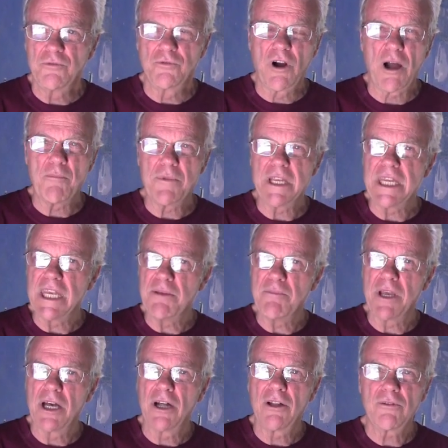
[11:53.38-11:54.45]
drop me an
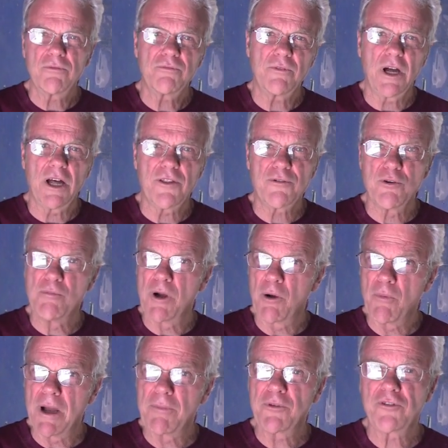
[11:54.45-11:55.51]
email through my
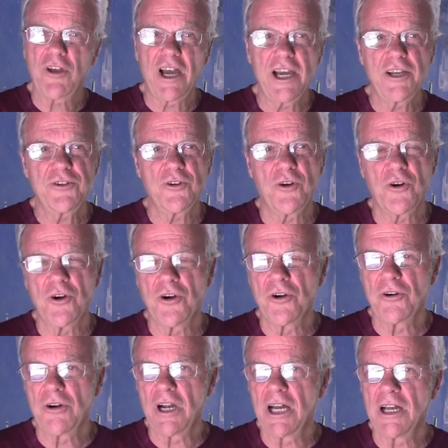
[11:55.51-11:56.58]
website,
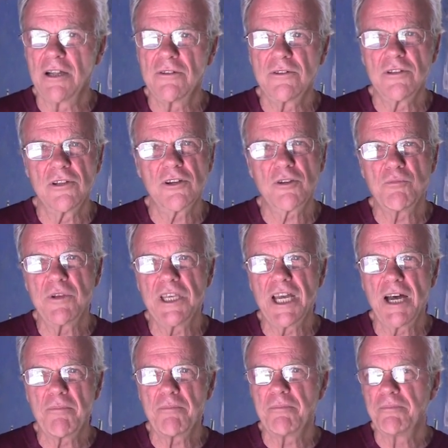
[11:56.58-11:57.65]
or look me
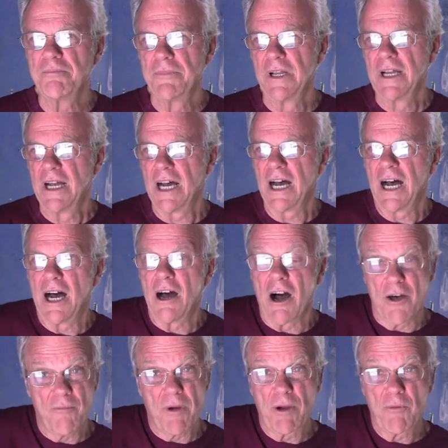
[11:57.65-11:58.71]
up
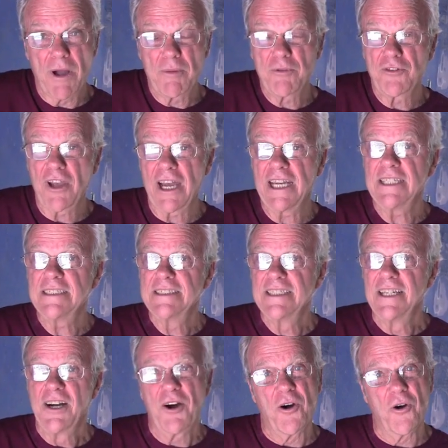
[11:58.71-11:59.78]
on my website,
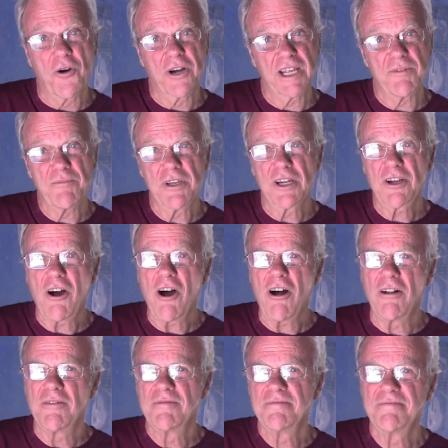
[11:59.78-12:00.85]
or give me a
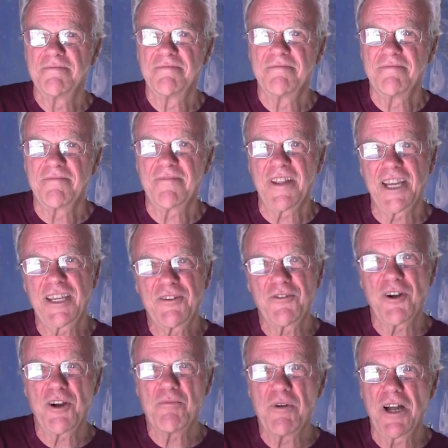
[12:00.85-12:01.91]
call. Thank you
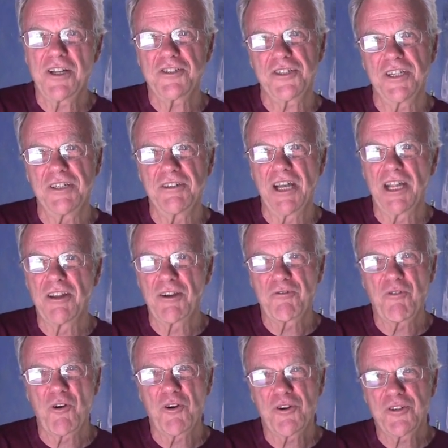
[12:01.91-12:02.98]
very much, and I look
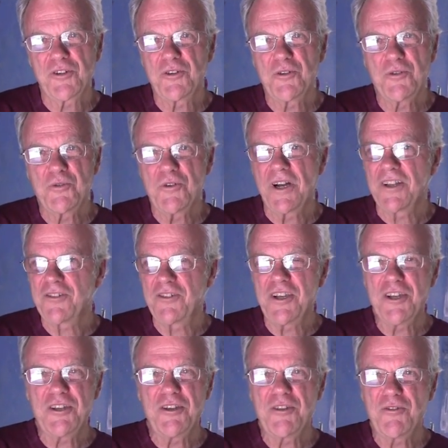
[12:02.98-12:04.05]
forward to
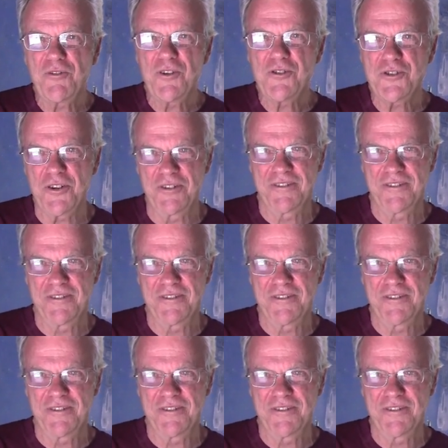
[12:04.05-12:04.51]
seeing you in the future.